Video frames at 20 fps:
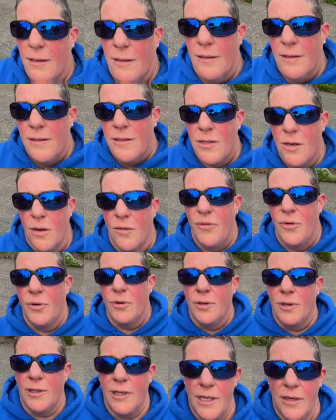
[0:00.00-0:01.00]
So if you're
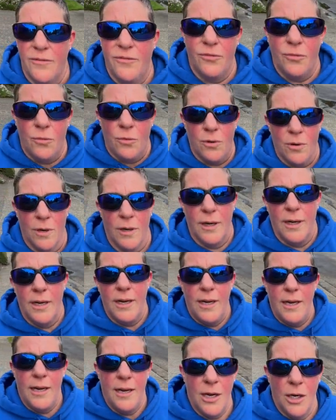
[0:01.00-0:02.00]
looking for
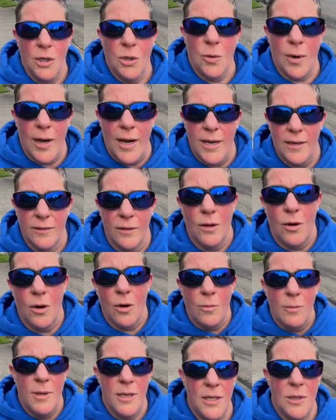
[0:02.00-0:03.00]
a grand
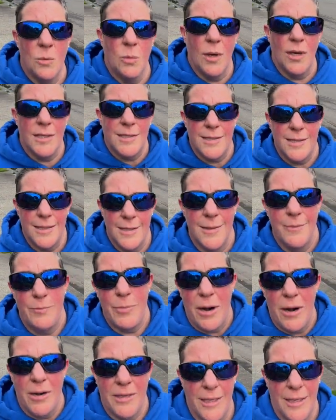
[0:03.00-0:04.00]
home in West Linn,
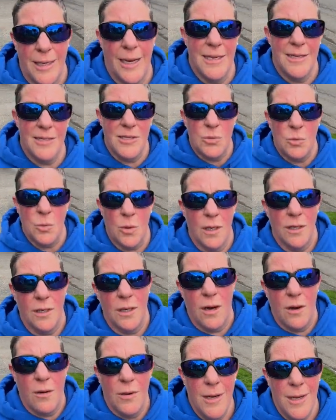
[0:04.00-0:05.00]
Barrington Heights is where to
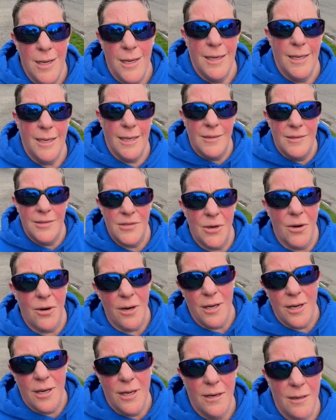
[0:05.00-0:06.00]
go. Again,
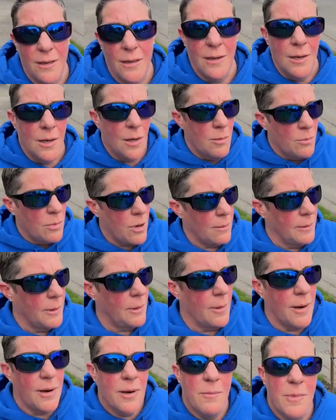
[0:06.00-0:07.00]
starting at probably
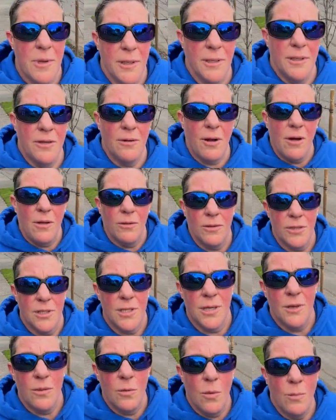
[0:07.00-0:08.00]
around $1 million.
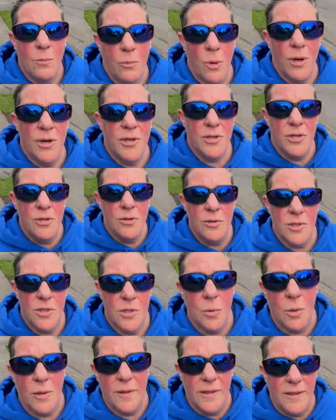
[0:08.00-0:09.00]
1.2 is the
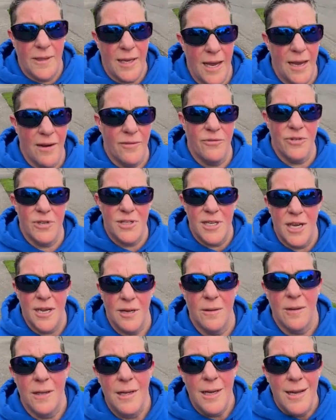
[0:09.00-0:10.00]
one that they have for
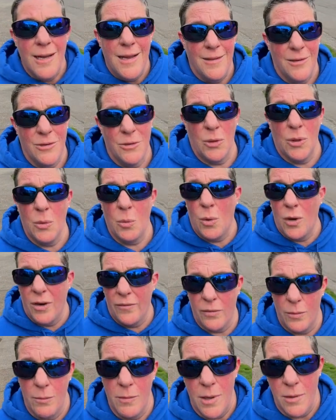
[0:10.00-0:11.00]
sale. There's only one of
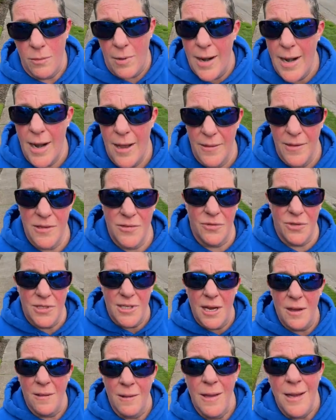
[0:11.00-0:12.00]
them right now that's for
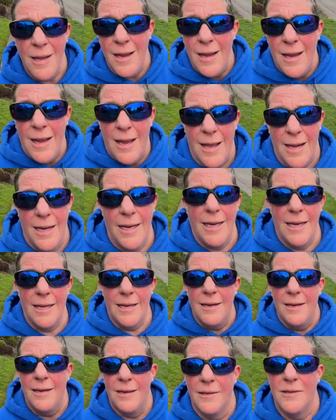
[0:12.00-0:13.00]
sale. And
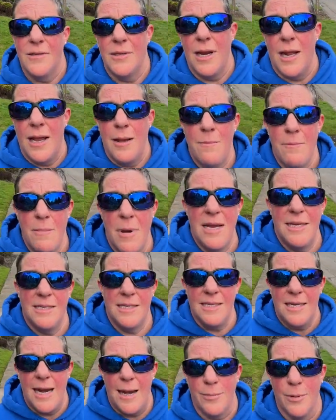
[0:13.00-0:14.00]
again, it's an
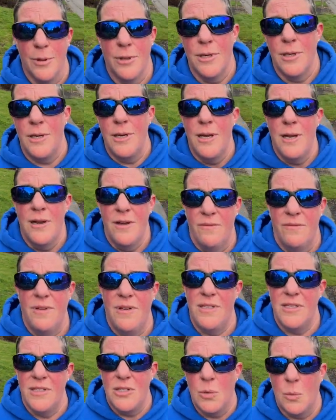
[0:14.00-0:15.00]
amazing neighborhood.
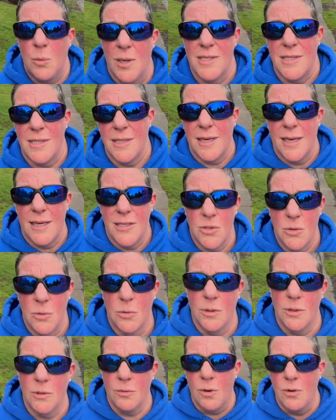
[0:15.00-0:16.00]
Feeds into West Linn High
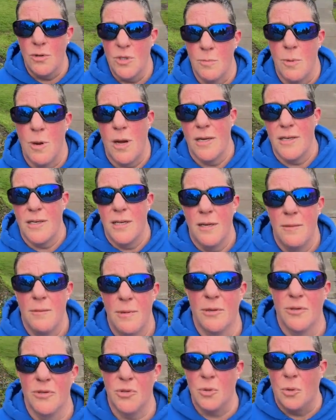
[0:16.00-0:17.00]
School and Rosemont
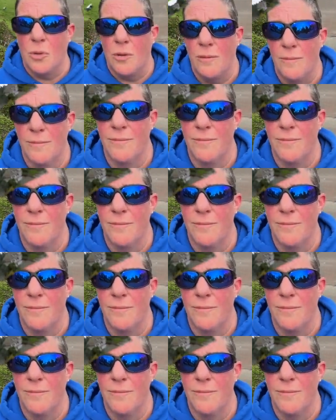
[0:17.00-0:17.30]
Middle School.